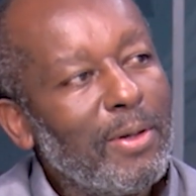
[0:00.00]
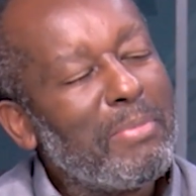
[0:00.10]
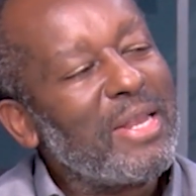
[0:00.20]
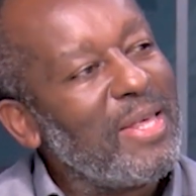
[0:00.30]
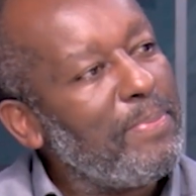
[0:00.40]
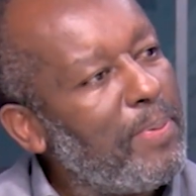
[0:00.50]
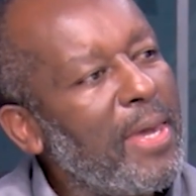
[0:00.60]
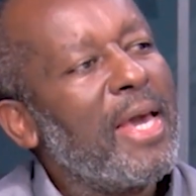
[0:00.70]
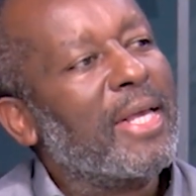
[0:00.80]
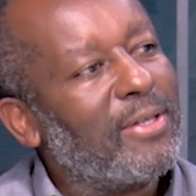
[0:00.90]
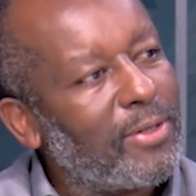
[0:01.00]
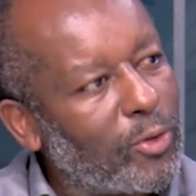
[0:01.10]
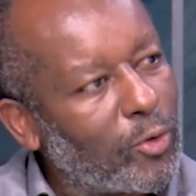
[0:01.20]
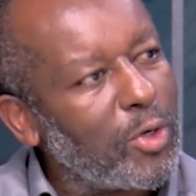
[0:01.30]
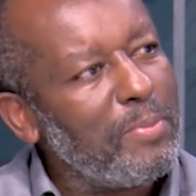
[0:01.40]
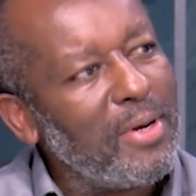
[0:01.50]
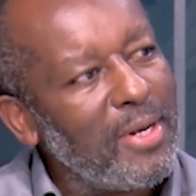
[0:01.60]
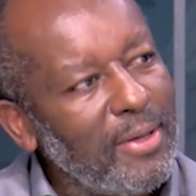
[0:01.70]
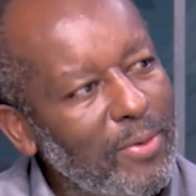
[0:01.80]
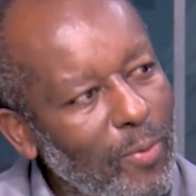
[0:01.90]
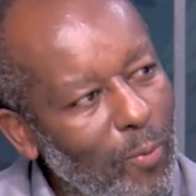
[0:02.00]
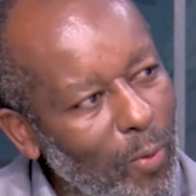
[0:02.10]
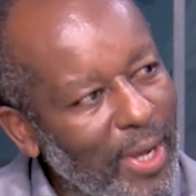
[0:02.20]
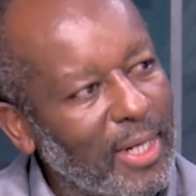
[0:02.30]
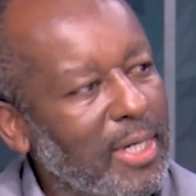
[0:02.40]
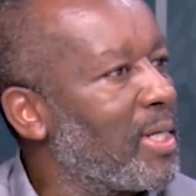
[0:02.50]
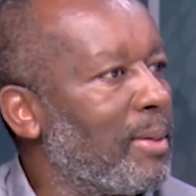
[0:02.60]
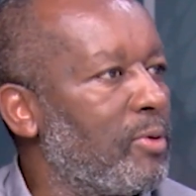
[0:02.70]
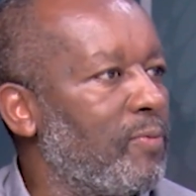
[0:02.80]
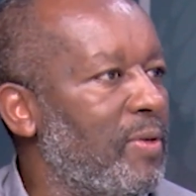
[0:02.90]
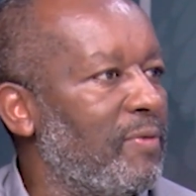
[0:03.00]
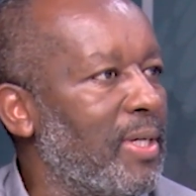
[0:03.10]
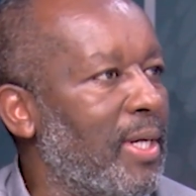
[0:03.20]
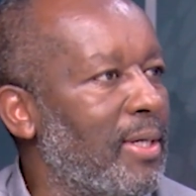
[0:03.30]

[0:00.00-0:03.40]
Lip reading: But they pay extremely well in terms of dividend.